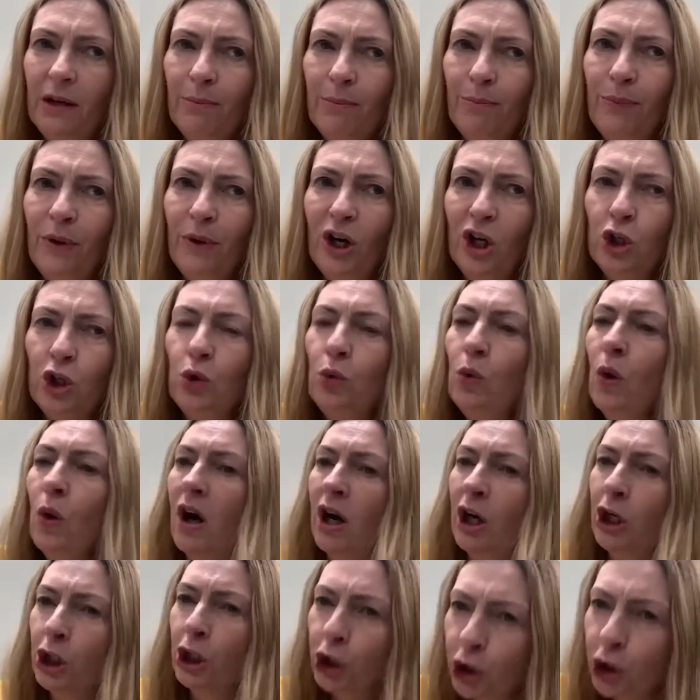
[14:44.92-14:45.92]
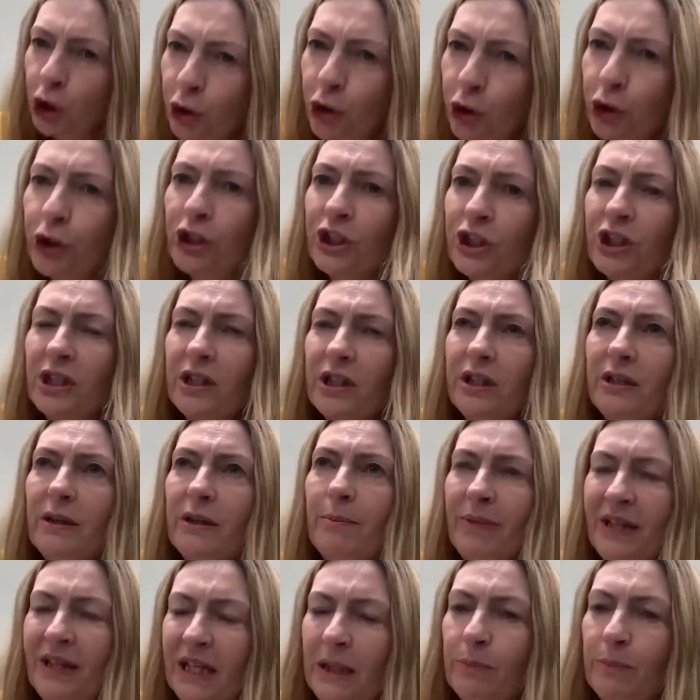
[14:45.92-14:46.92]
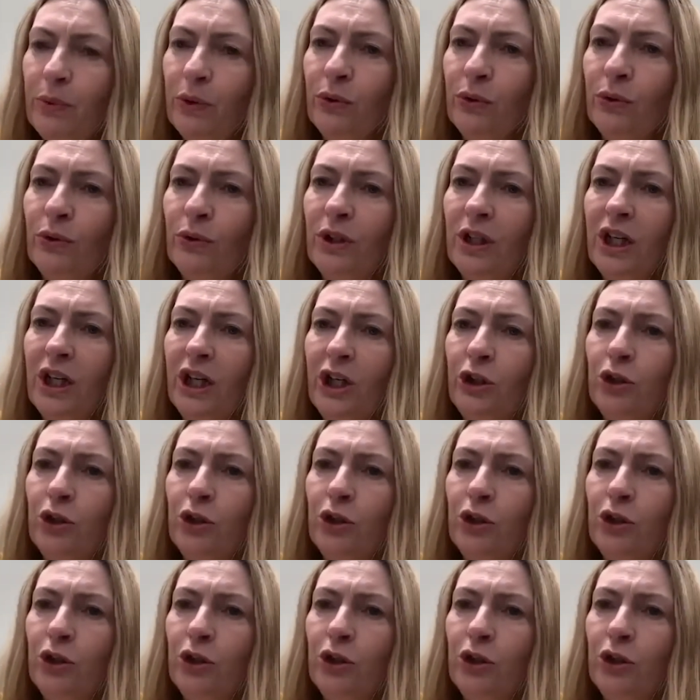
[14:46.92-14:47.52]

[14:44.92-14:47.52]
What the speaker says: but who are good people,